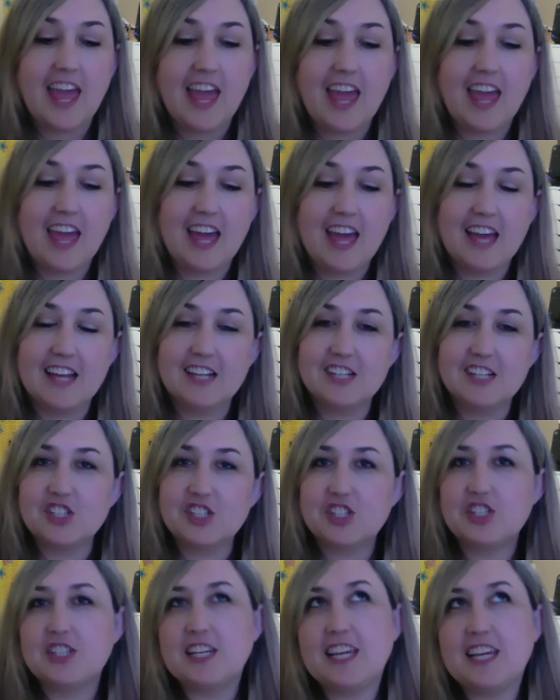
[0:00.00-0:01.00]
And
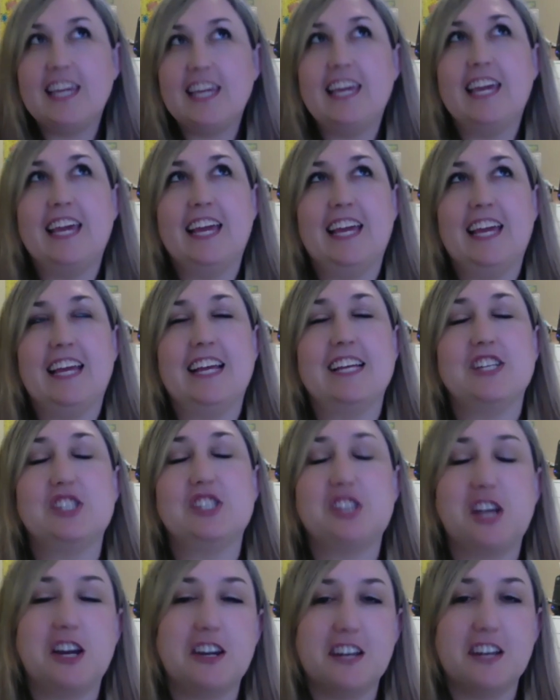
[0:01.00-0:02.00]
she
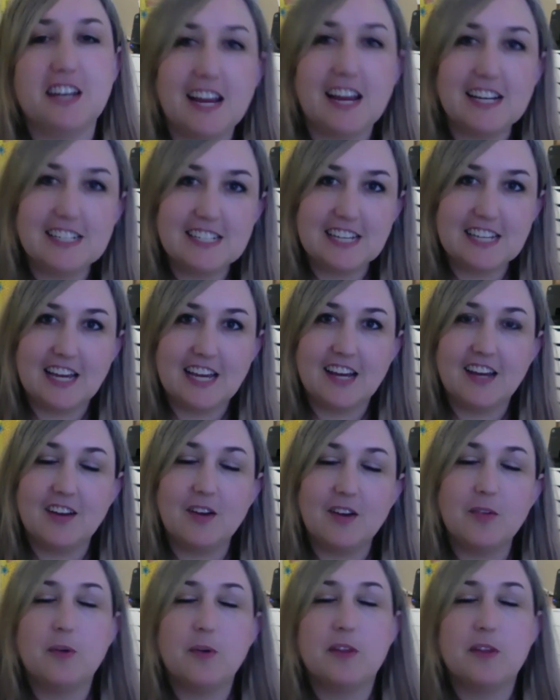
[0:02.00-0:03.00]
shared an
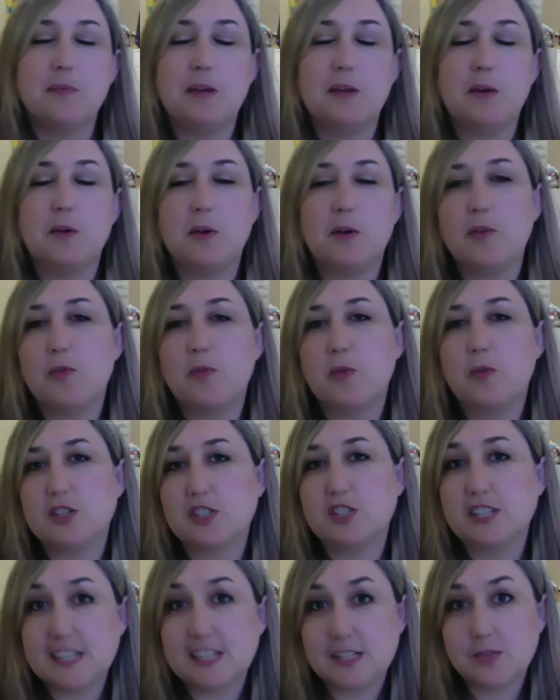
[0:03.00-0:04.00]
idea with me of what
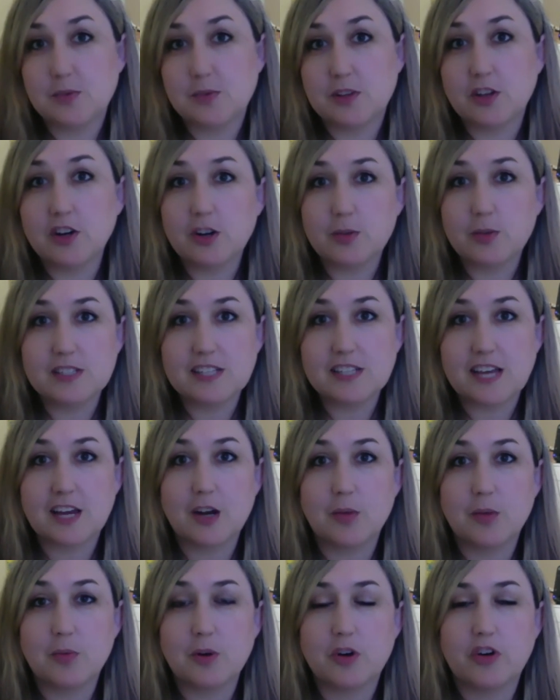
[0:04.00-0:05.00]
she does with her
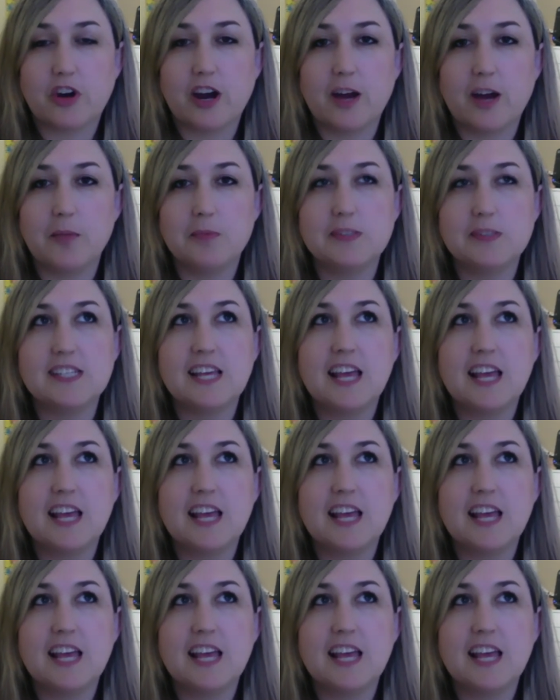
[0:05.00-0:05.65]
recital programs.